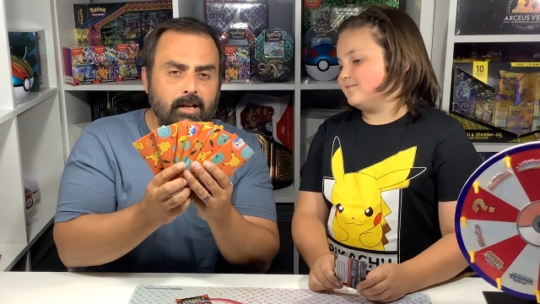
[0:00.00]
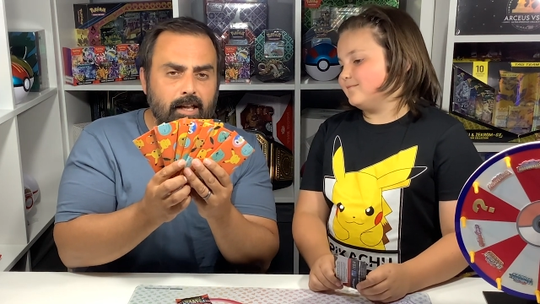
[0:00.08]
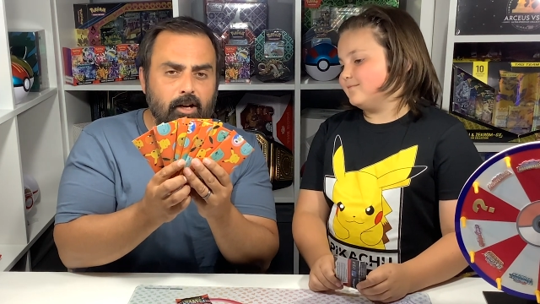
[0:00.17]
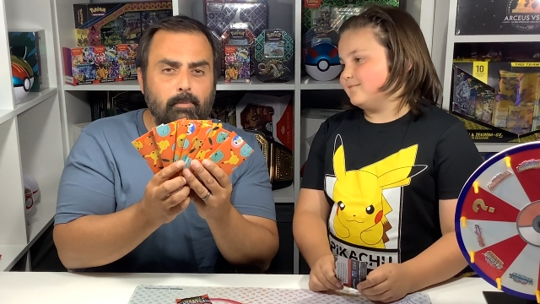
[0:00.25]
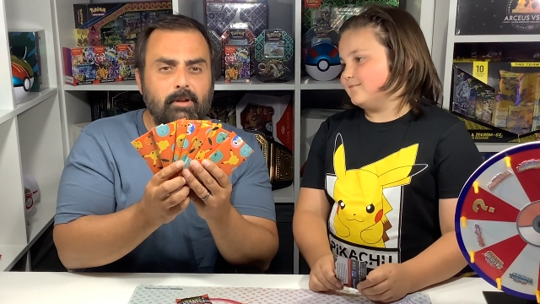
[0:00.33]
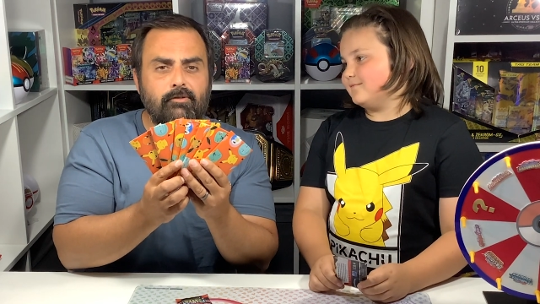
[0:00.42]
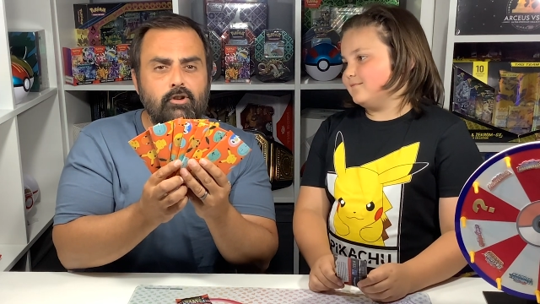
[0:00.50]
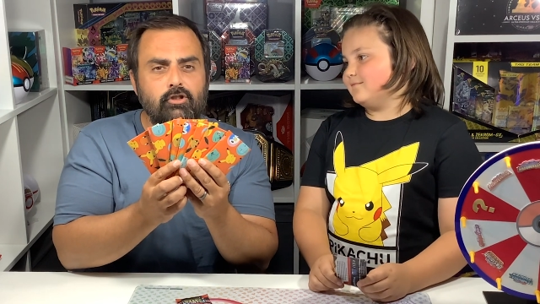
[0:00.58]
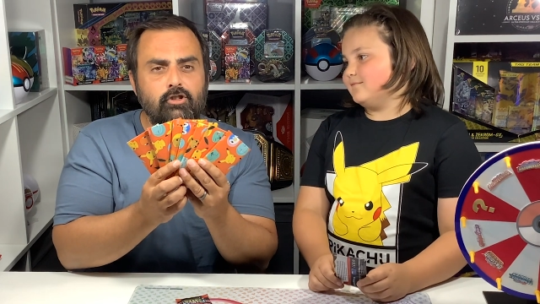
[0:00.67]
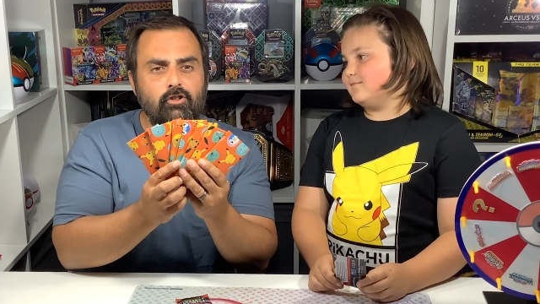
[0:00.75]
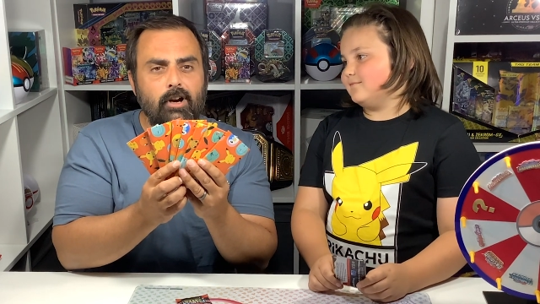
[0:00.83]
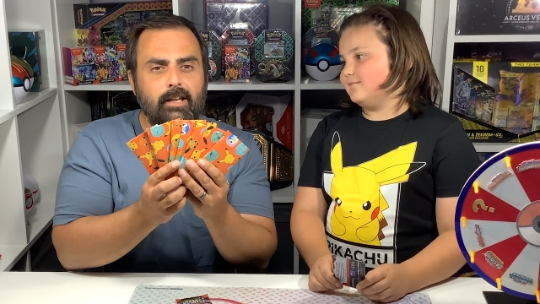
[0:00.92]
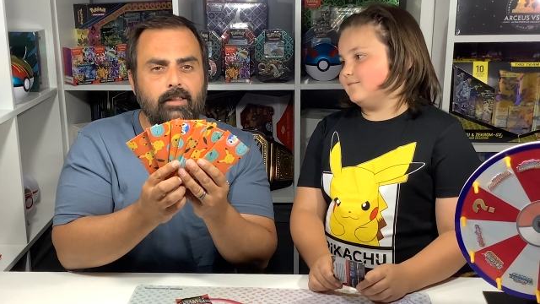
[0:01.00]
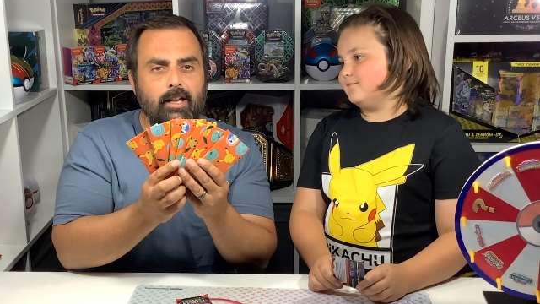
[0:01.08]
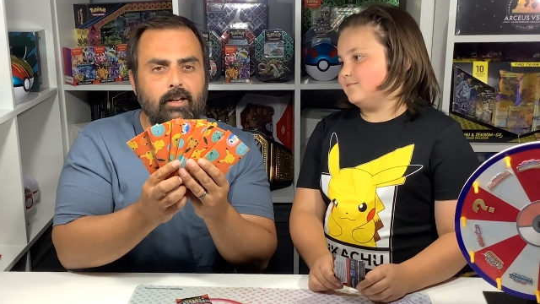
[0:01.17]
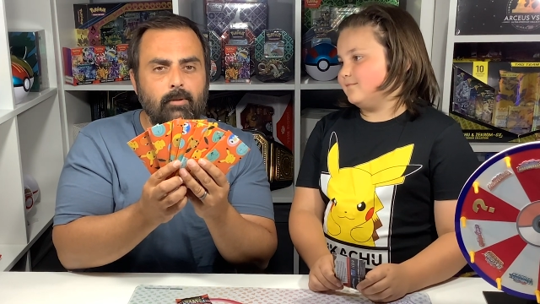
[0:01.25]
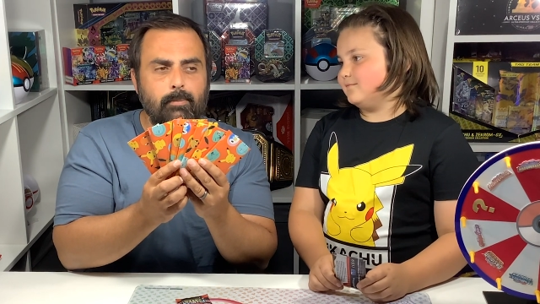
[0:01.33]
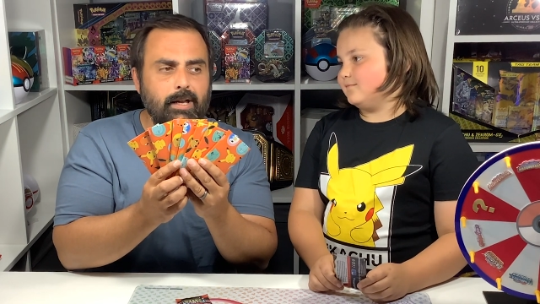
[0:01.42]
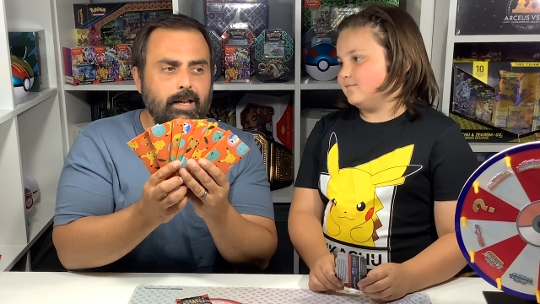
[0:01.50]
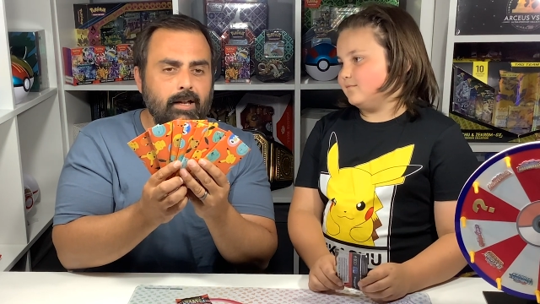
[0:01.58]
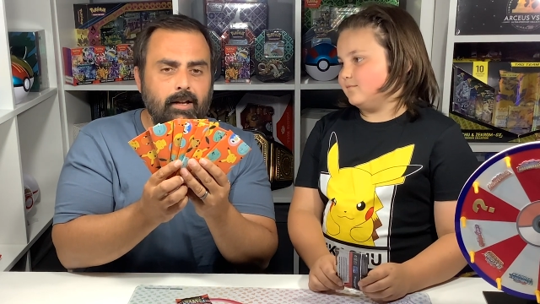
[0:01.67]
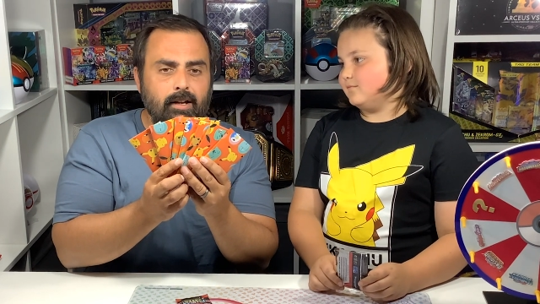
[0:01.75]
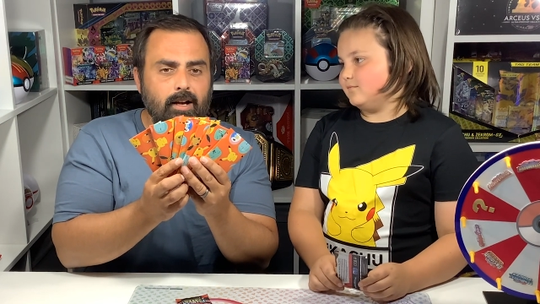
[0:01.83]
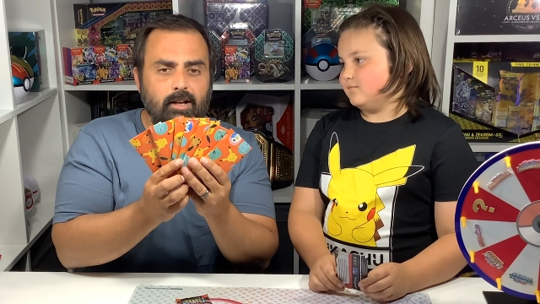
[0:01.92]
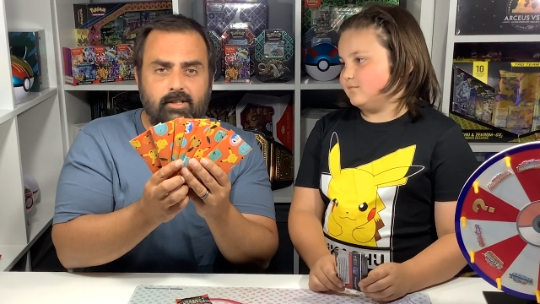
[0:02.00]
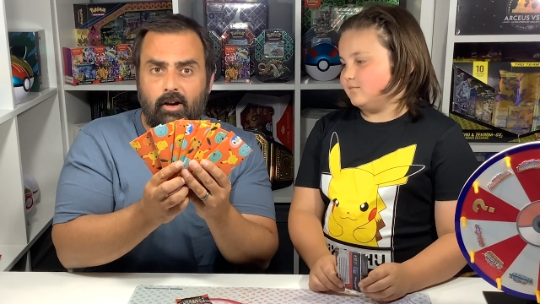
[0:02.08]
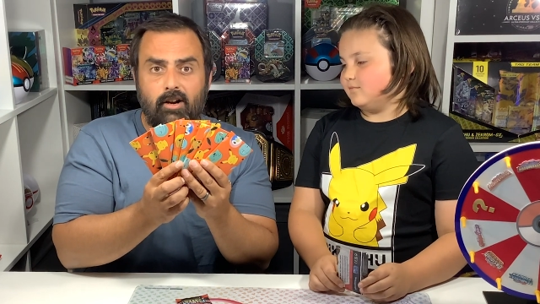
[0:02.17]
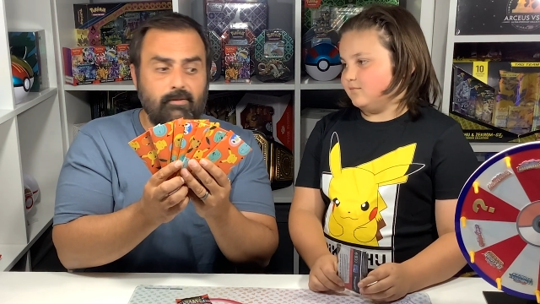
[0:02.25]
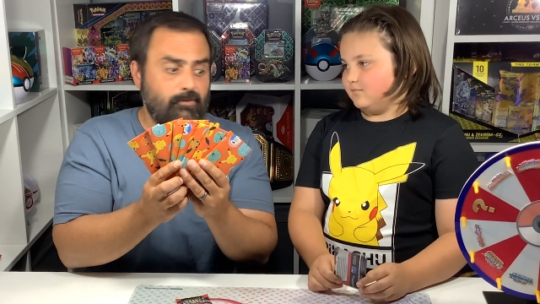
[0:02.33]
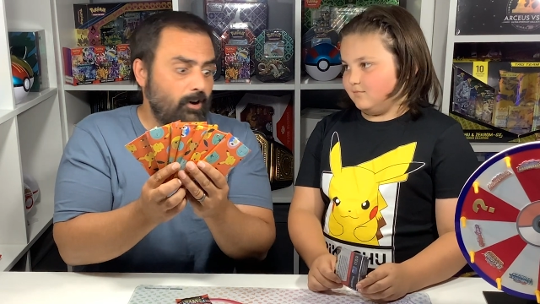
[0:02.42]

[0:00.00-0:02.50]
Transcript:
Speaker 1: there could be Fusion Strike, there could be uh, Scarlet and